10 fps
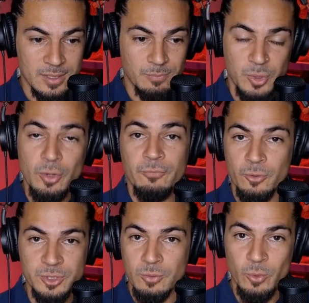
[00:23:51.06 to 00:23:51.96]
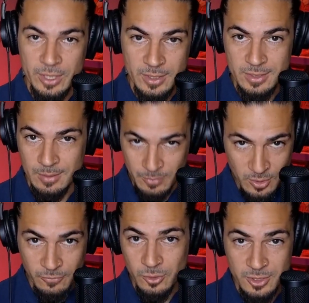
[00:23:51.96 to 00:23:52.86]
beautiful to witness and
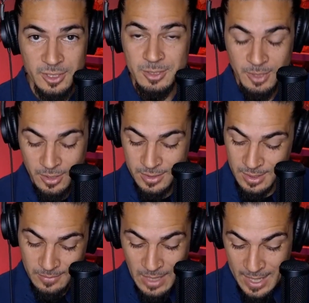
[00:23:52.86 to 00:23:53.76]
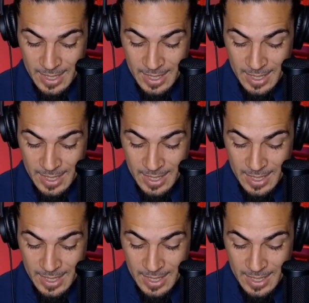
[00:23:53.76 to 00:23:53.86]
beautiful to experience. And